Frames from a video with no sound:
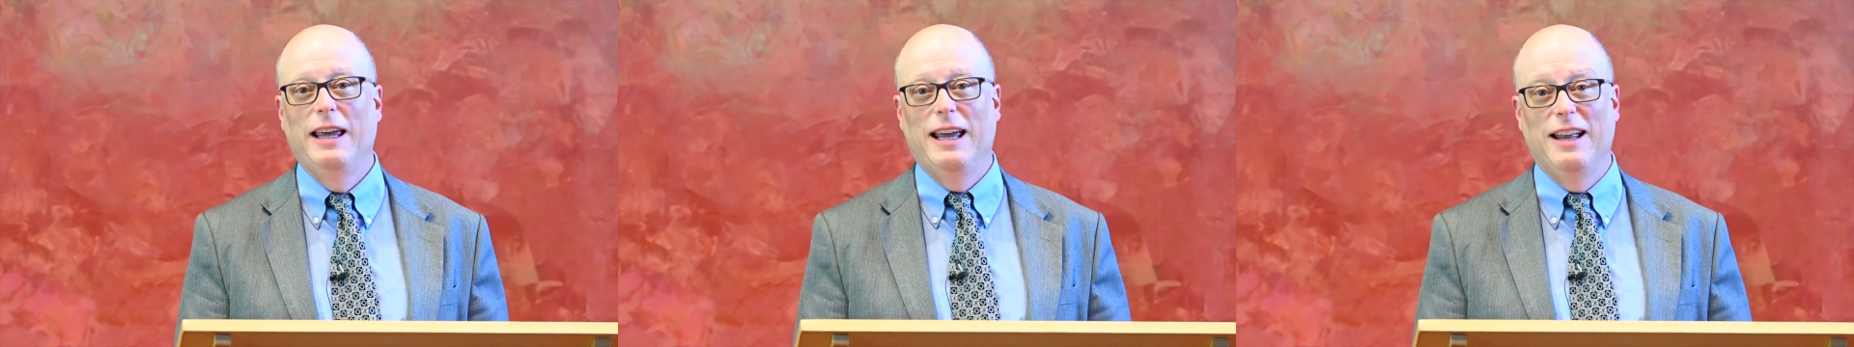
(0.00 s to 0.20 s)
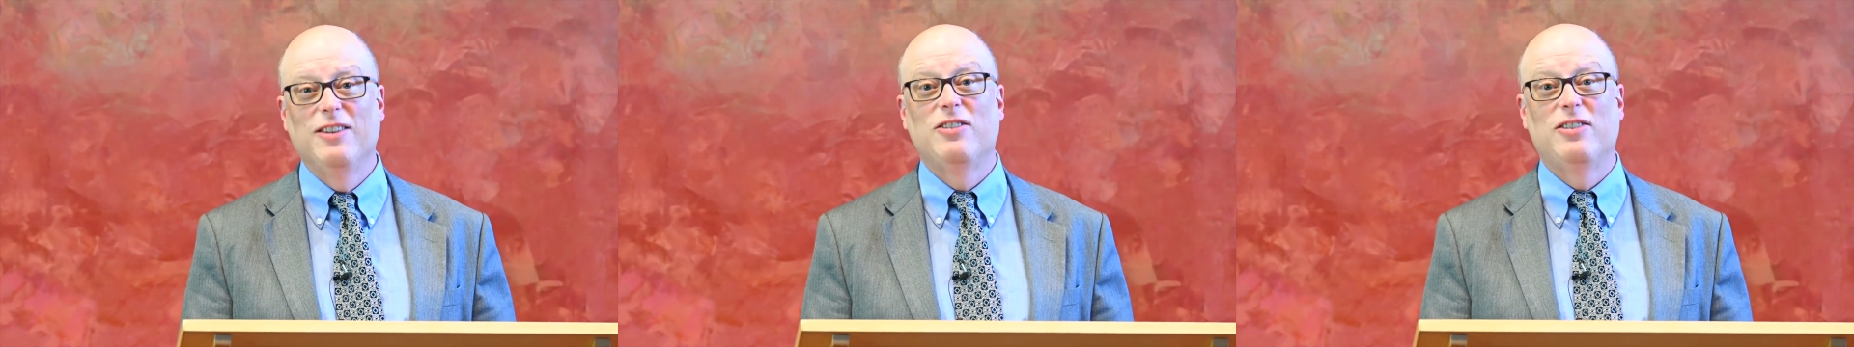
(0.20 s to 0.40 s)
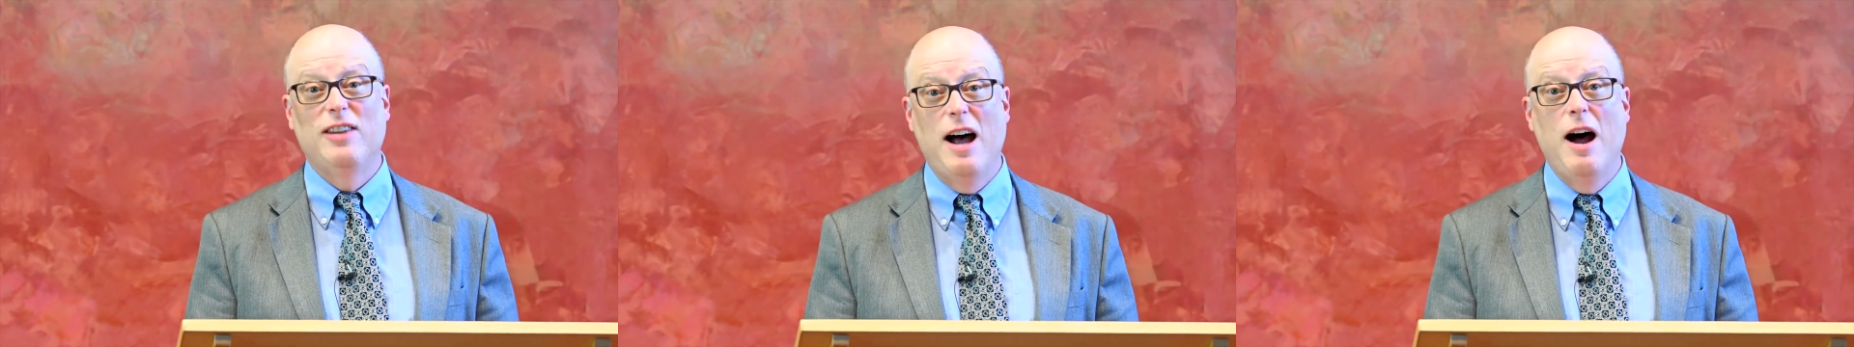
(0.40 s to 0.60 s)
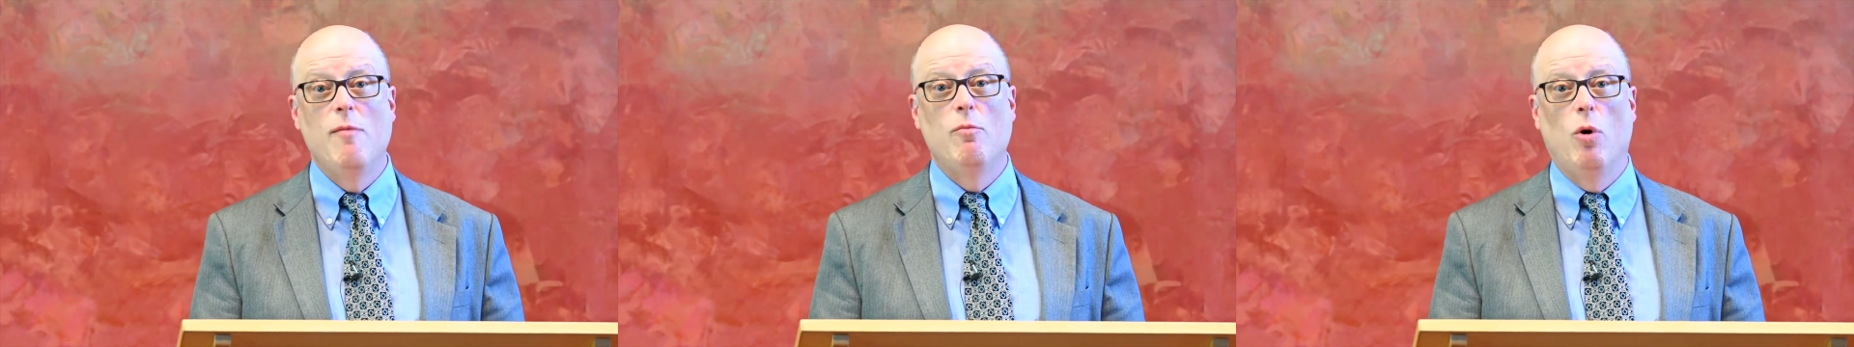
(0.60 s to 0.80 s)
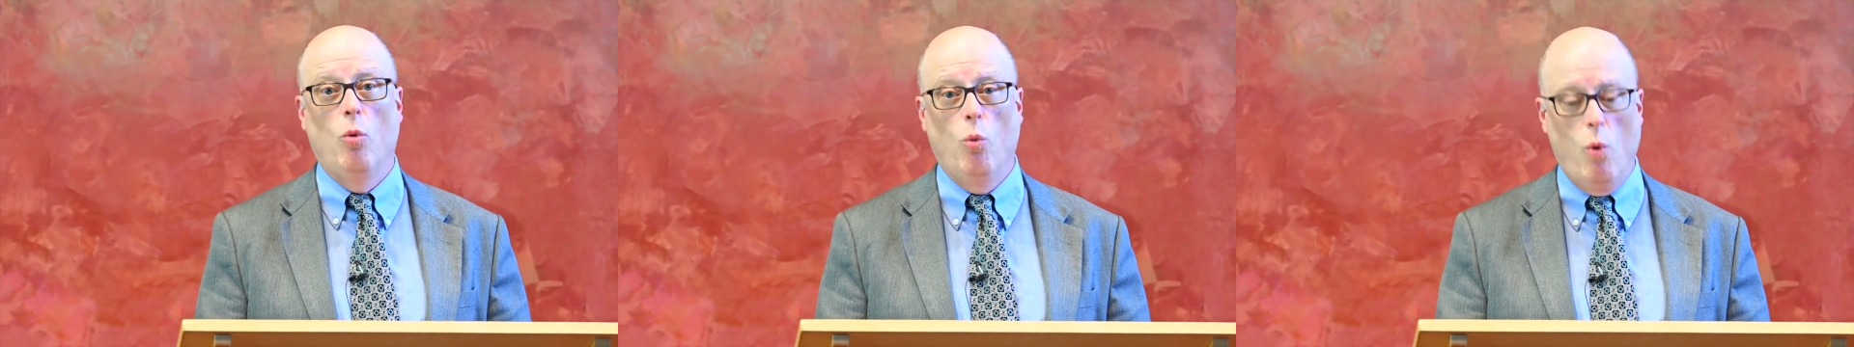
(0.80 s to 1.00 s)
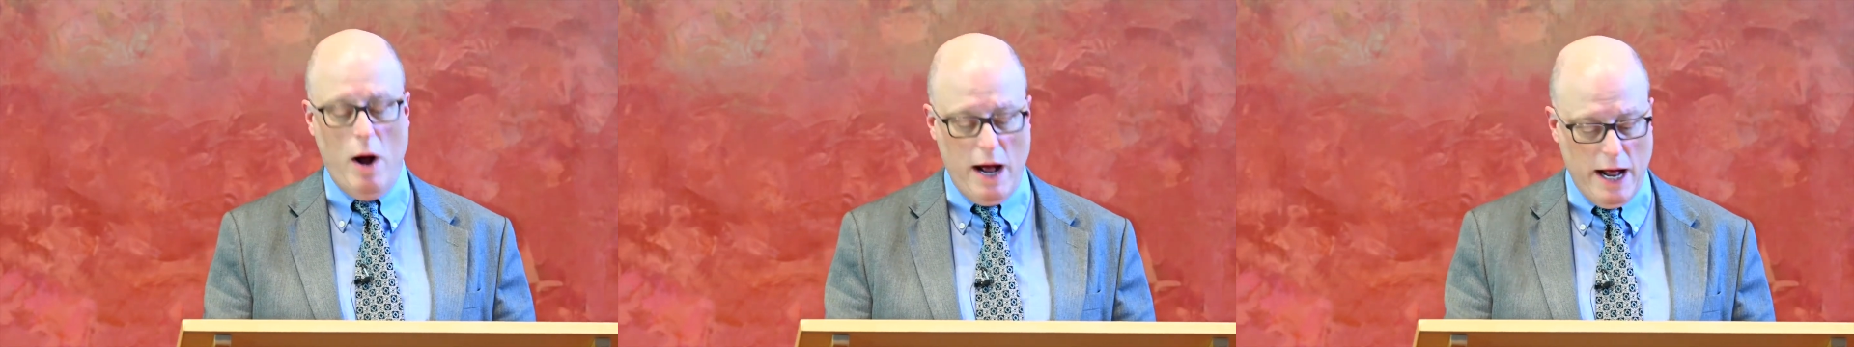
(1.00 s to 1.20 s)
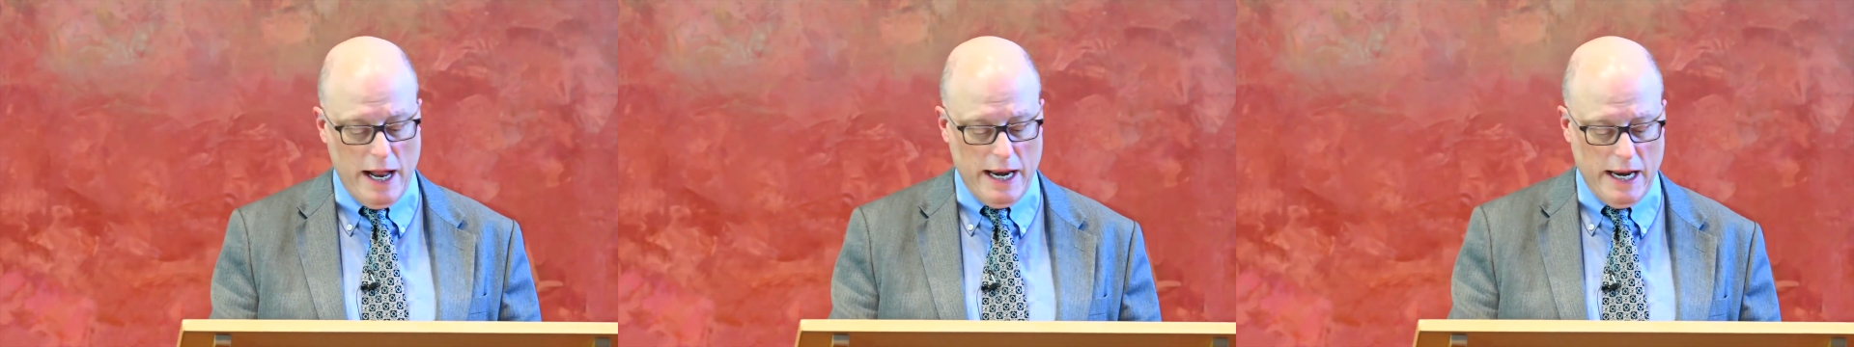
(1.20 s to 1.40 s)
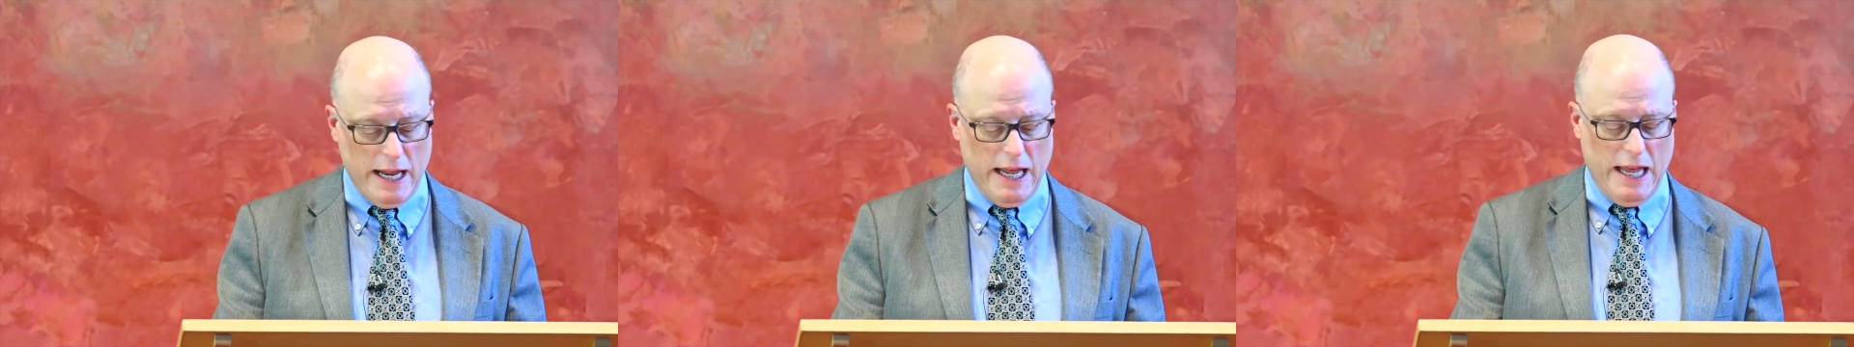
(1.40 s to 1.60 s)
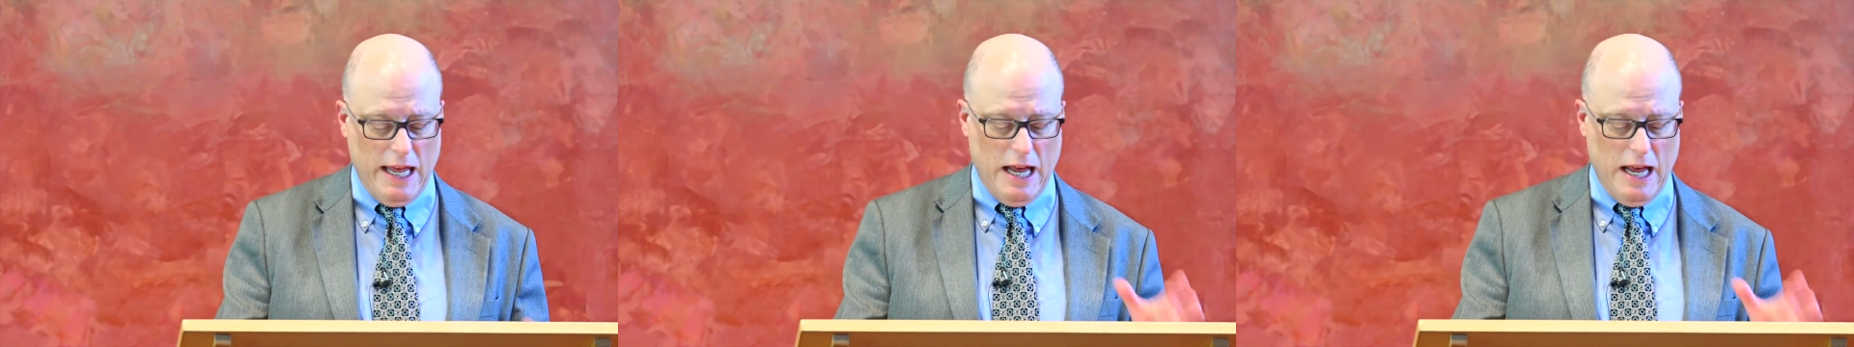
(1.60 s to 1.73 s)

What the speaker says: and some won,